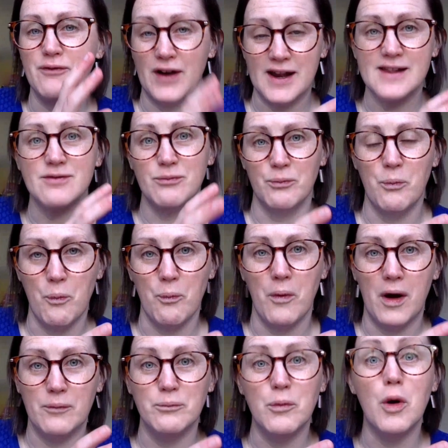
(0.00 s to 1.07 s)
faced
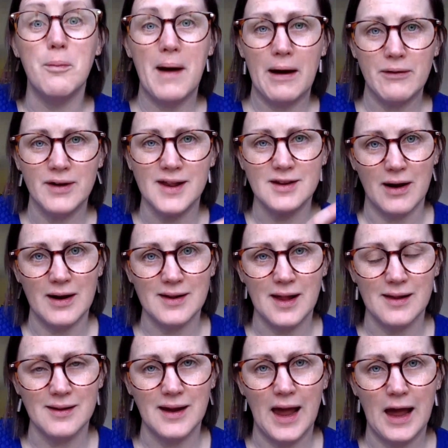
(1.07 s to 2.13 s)
more barriers to
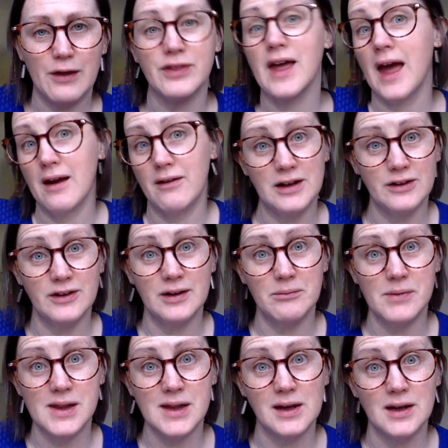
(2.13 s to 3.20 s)
accessing healthcare,
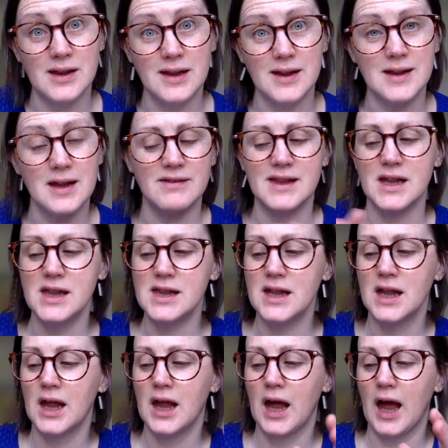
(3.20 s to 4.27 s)
including maternity services,
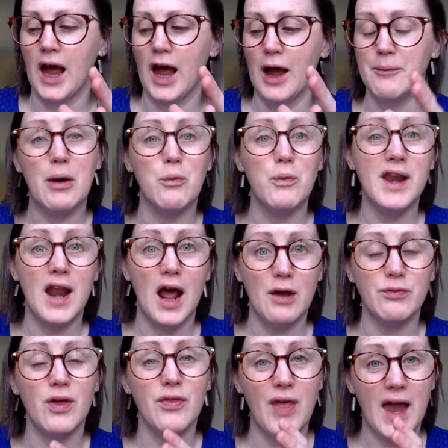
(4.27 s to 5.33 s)
and we
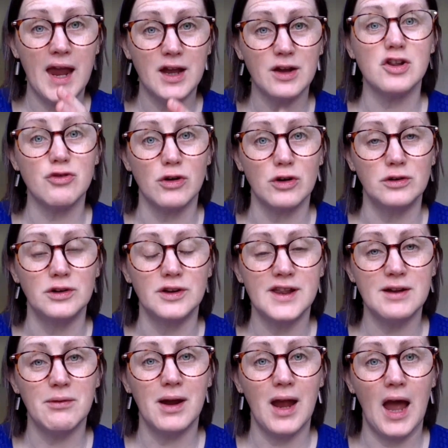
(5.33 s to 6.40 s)
know that they can struggle
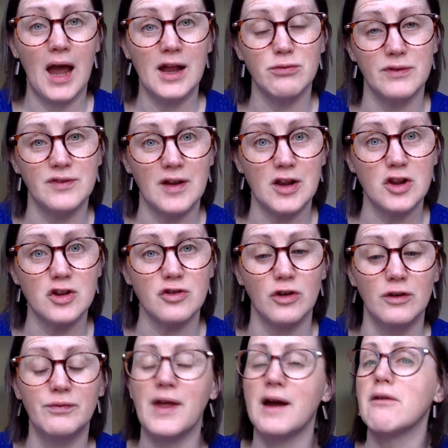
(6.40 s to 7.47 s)
to engage with
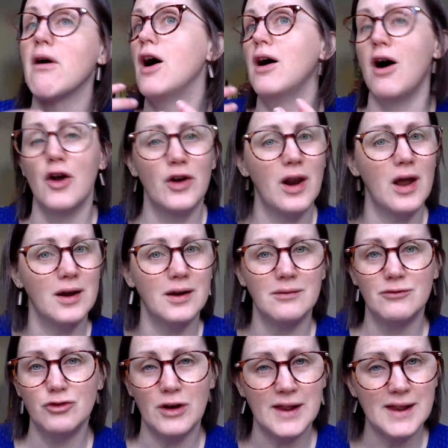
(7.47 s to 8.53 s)
digital. There are
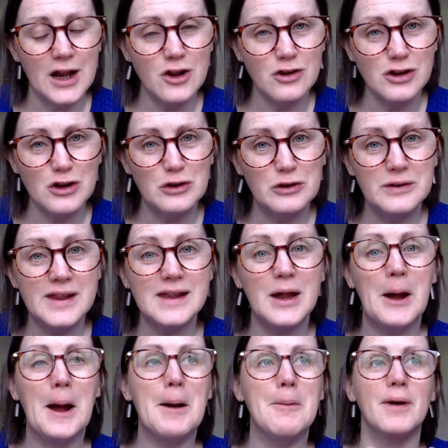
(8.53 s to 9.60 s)
online translation tools,
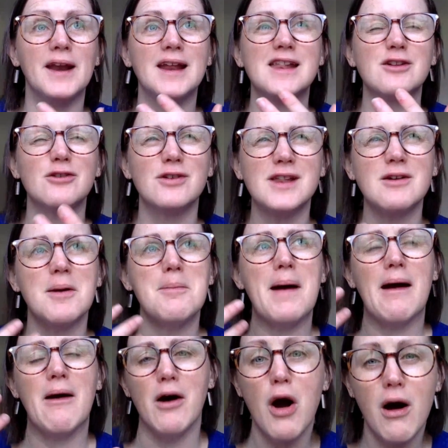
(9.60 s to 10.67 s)
but it's also
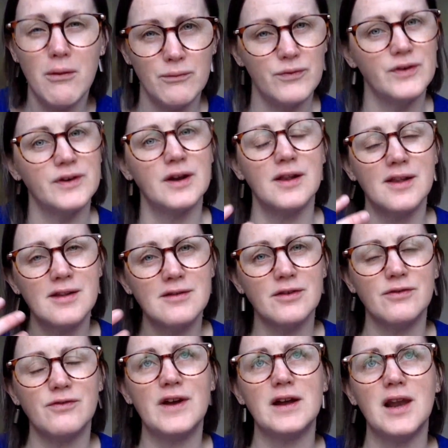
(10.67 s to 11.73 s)
about a confidence
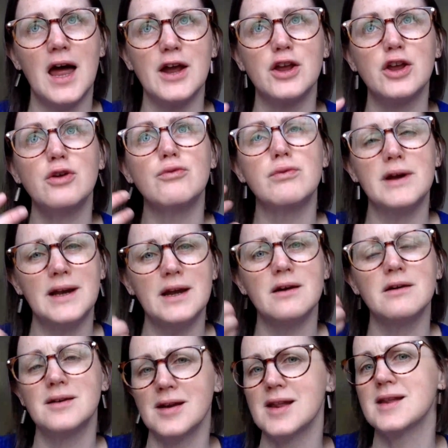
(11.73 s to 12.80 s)
to feel like you really
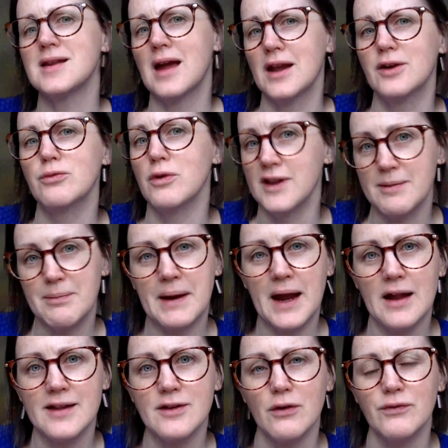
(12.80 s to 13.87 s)
understand what's being
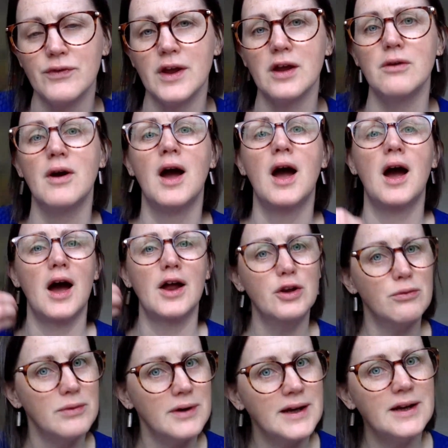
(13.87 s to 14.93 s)
asked of you and
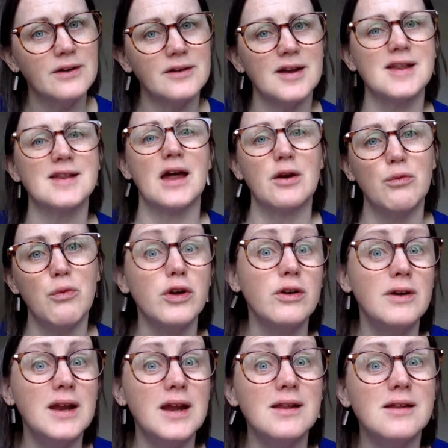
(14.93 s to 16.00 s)
you really understand what
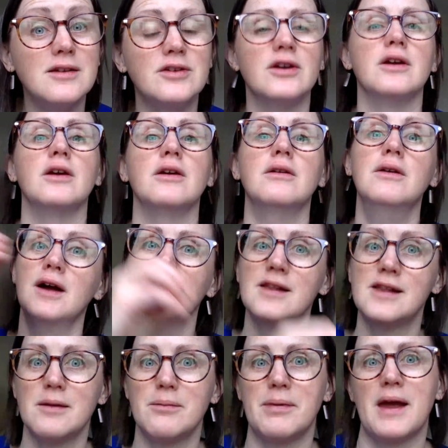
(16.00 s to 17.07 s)
you need to do
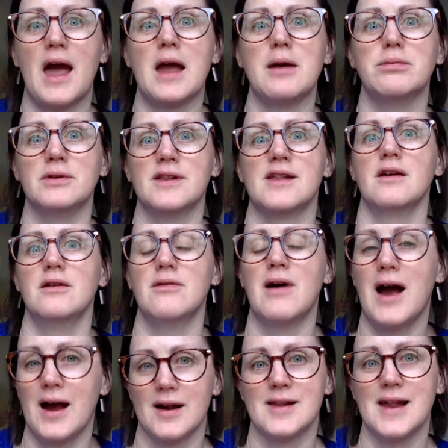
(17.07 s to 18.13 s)
to be able to
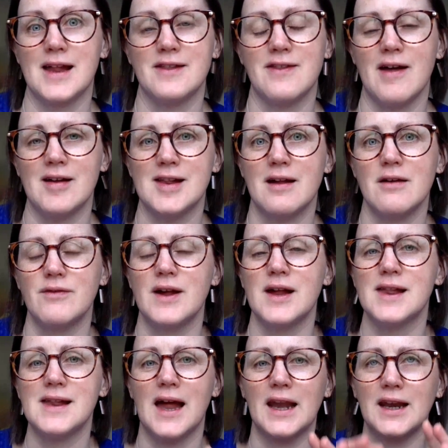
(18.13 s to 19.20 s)
access that
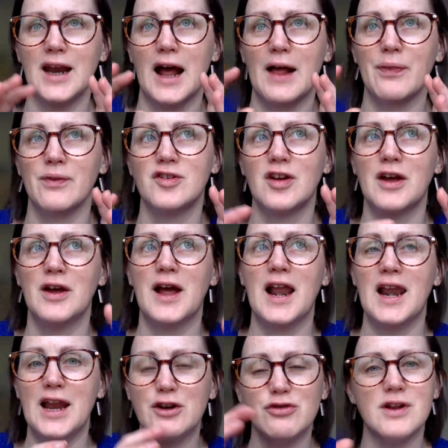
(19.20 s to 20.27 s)
service. And
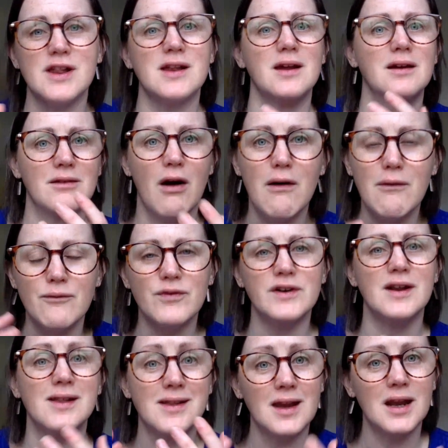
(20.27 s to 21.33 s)
literacy and
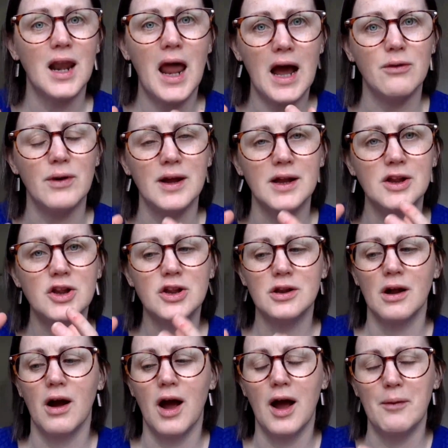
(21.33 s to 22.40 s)
confidence and
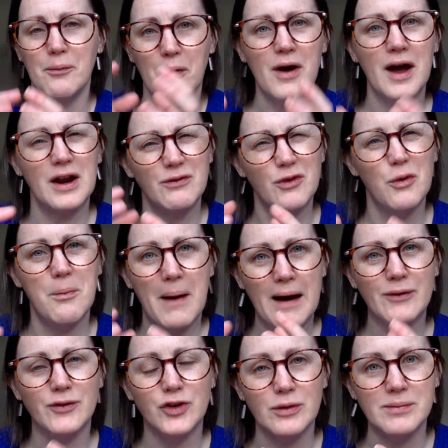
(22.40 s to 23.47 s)
language are kind of all
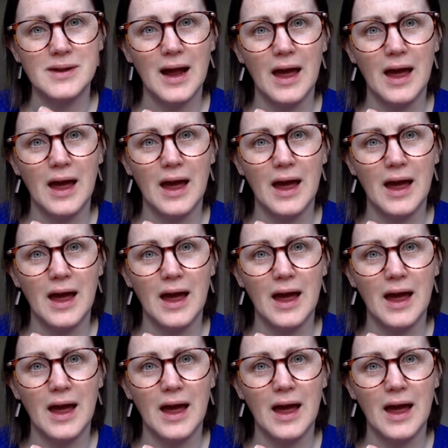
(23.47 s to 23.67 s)
bound up